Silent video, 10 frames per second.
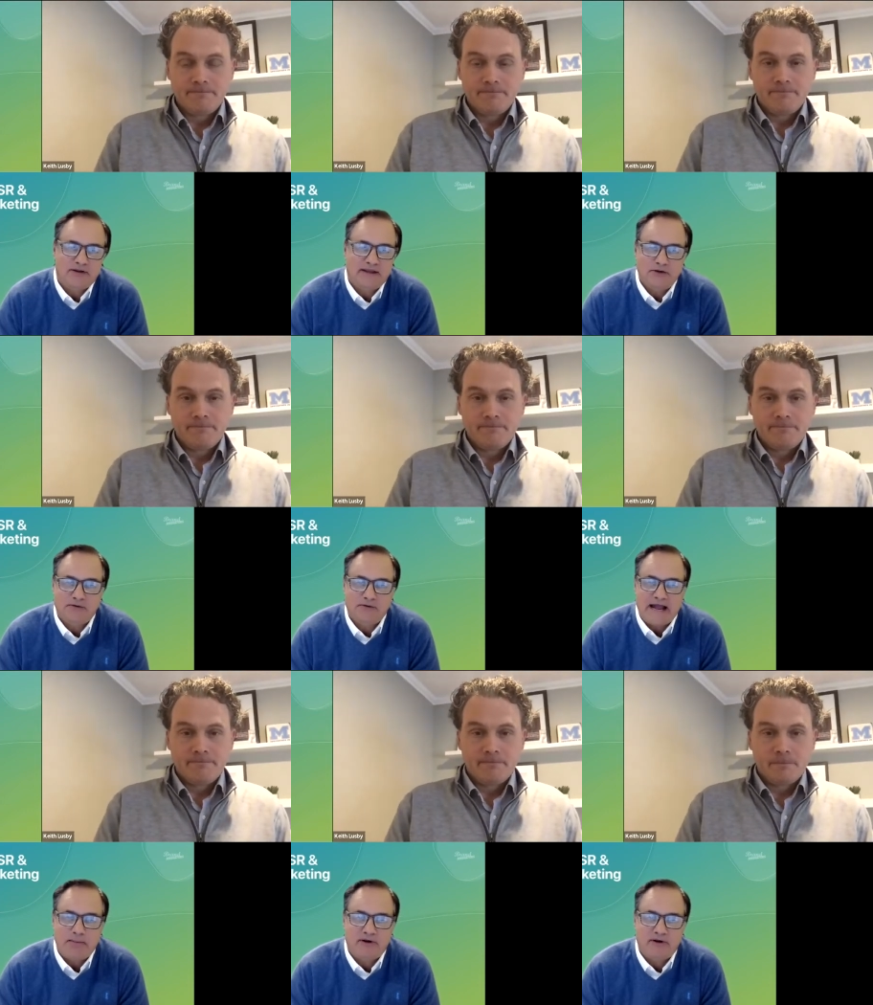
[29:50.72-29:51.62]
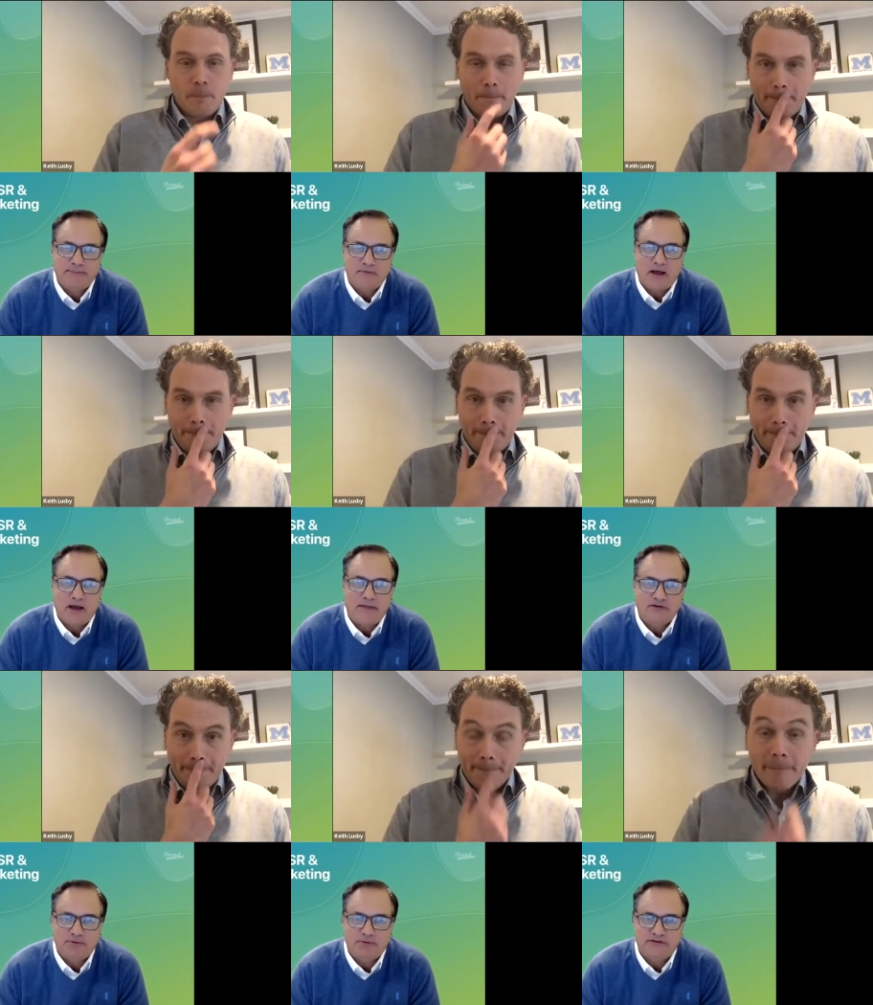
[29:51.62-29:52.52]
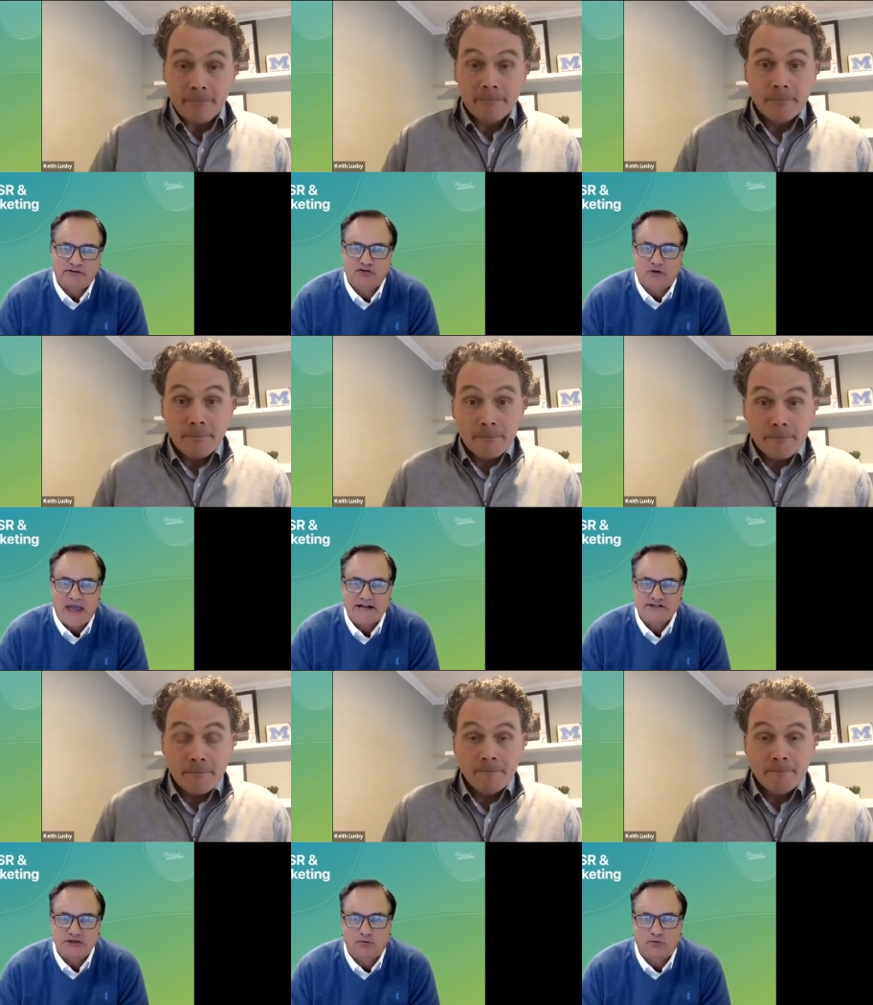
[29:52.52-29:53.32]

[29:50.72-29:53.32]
Speaker 1: can you elaborate on the specific strategy or